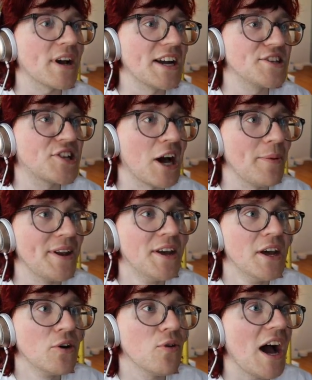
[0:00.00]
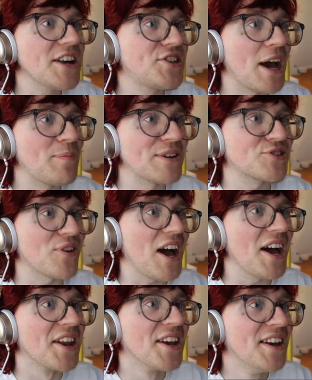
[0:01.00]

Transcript: guys, coming! What the dog doing? What the